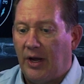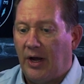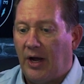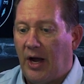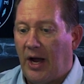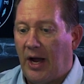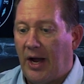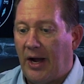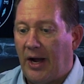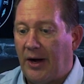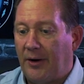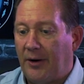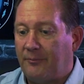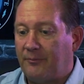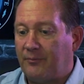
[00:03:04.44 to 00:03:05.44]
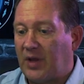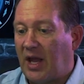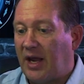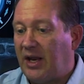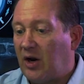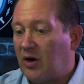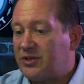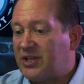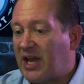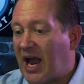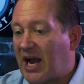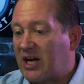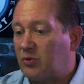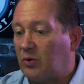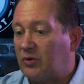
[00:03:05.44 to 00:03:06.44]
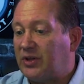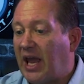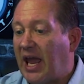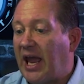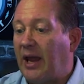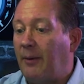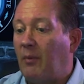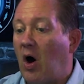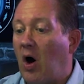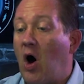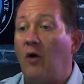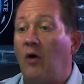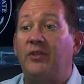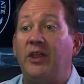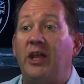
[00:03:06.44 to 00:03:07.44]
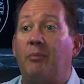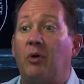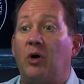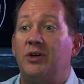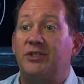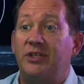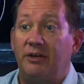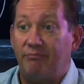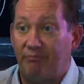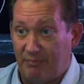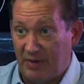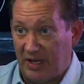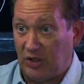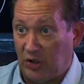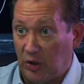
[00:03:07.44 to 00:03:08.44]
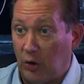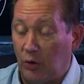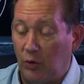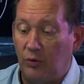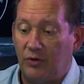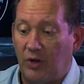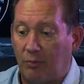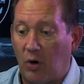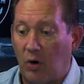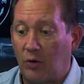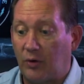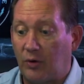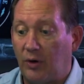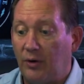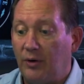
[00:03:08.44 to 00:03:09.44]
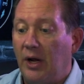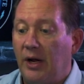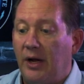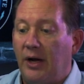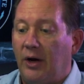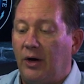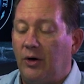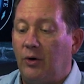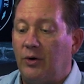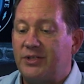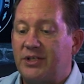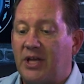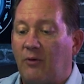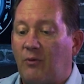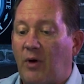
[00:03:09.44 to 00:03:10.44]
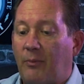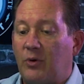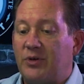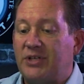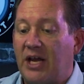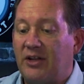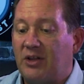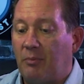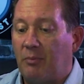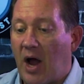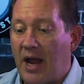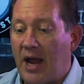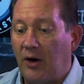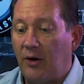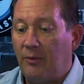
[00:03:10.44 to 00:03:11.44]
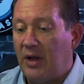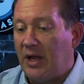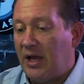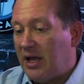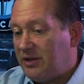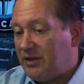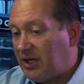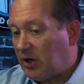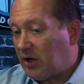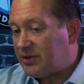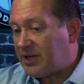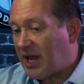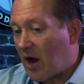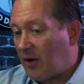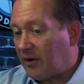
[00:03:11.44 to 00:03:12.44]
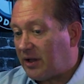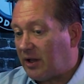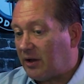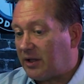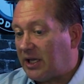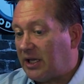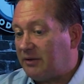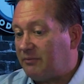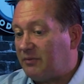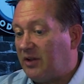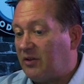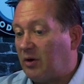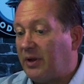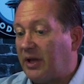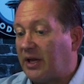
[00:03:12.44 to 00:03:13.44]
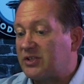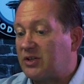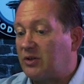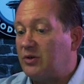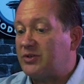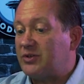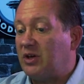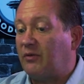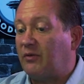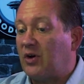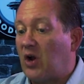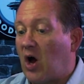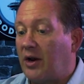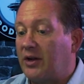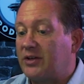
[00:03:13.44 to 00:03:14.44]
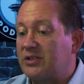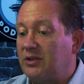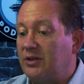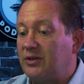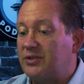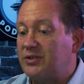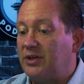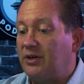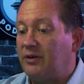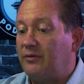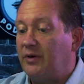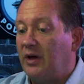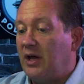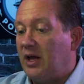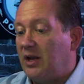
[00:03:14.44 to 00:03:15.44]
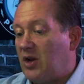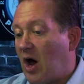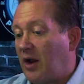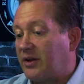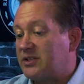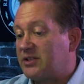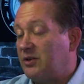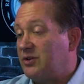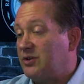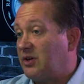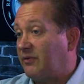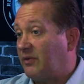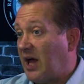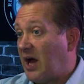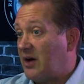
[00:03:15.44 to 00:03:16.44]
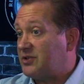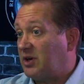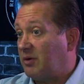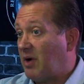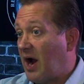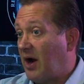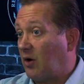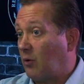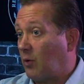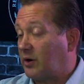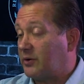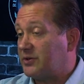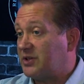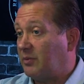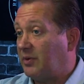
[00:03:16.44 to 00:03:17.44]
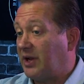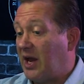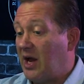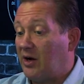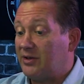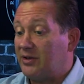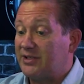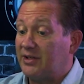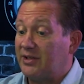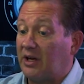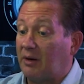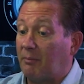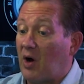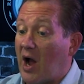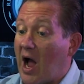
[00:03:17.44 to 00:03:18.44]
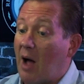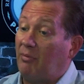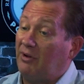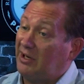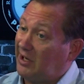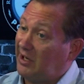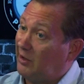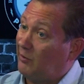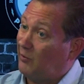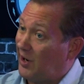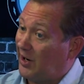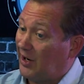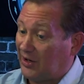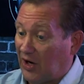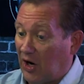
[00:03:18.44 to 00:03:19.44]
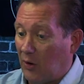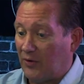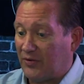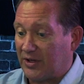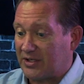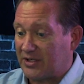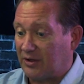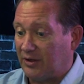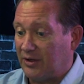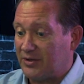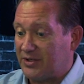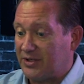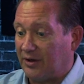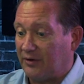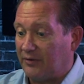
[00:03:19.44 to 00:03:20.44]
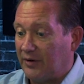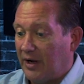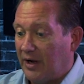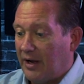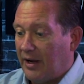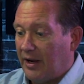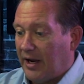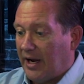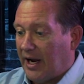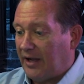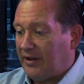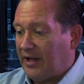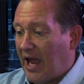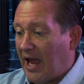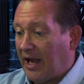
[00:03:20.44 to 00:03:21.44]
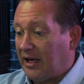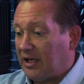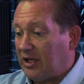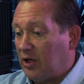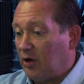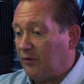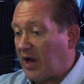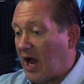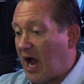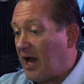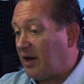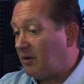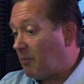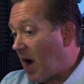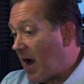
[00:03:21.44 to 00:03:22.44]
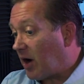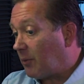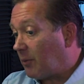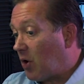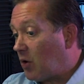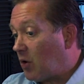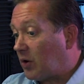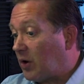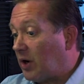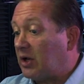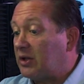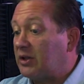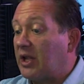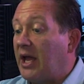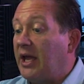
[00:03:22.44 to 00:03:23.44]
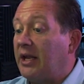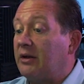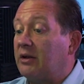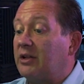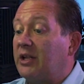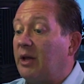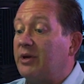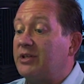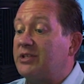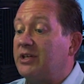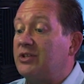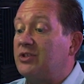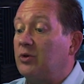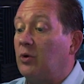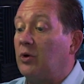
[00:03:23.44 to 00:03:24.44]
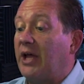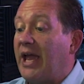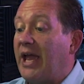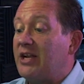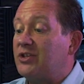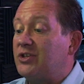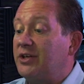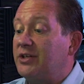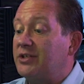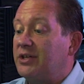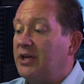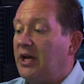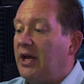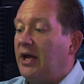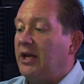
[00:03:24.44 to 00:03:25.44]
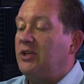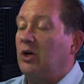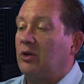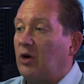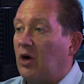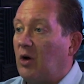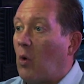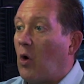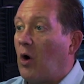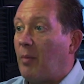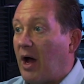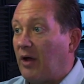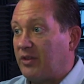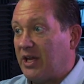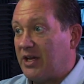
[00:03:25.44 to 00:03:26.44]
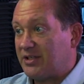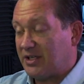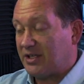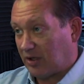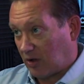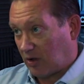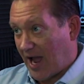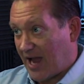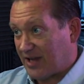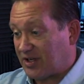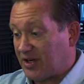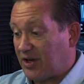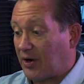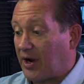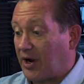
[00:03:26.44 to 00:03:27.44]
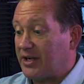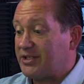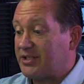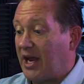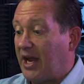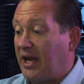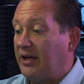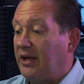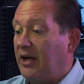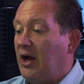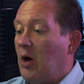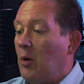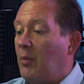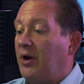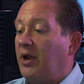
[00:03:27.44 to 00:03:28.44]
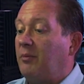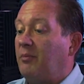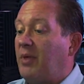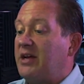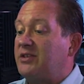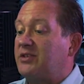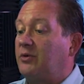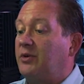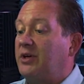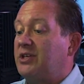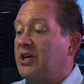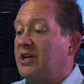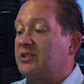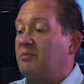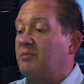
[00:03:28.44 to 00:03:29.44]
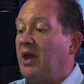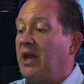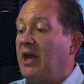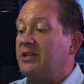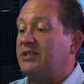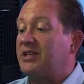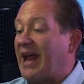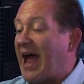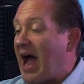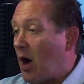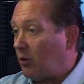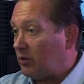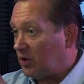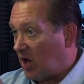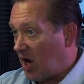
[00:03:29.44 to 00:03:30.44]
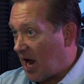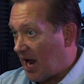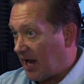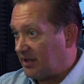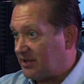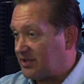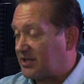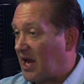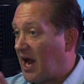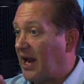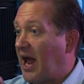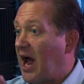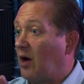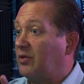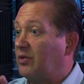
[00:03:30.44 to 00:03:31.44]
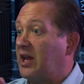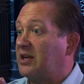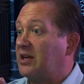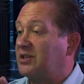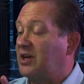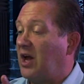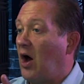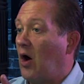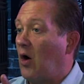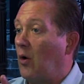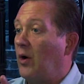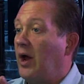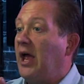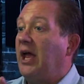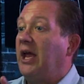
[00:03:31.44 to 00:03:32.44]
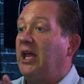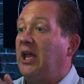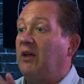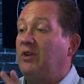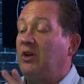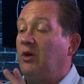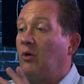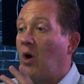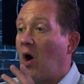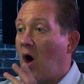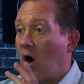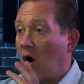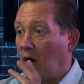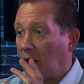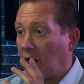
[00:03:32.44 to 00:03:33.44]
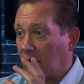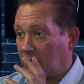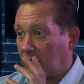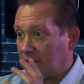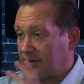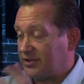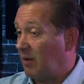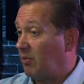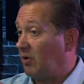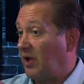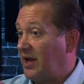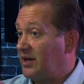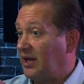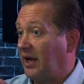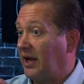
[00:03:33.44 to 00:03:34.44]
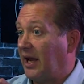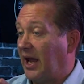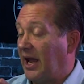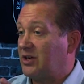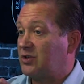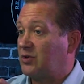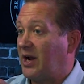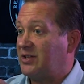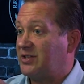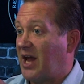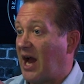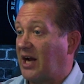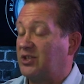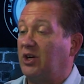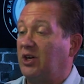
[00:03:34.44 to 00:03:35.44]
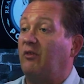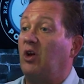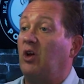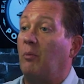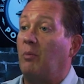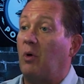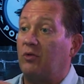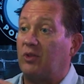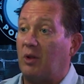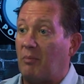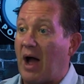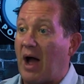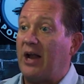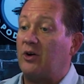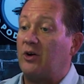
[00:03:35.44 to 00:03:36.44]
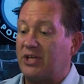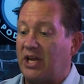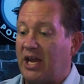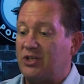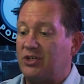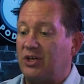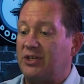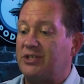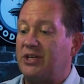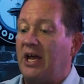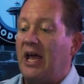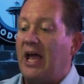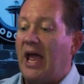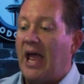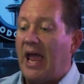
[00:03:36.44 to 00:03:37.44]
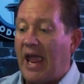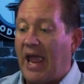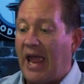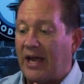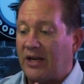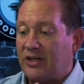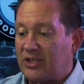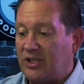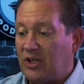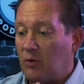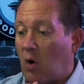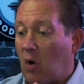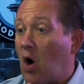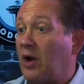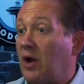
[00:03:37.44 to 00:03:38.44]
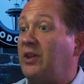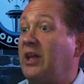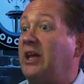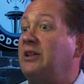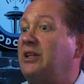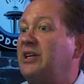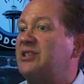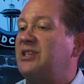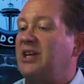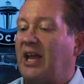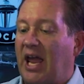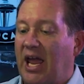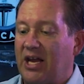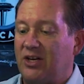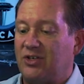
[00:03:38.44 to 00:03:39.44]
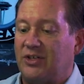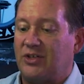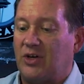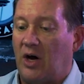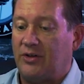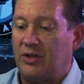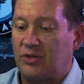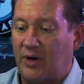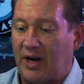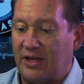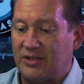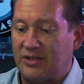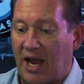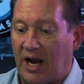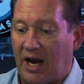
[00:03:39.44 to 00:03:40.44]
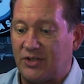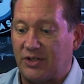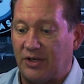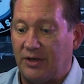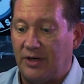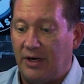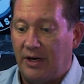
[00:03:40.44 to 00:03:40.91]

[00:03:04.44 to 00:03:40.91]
And here's the actual name of the person, the broker, who is going to represent the buyer. You go down and you either be exclusive or non-exclusive. Non-exclusive allows your buyer to work with somebody else. So you're probably going to want to go with exclusive. And then you've got buyer, broker, and limited dual agent. You'll learn more about this in the class that you're going to take, but it basically just means it outlines kind of how things go if you are double ending a transaction, if you're both the buyer's agent and you are the listing agent on the transaction.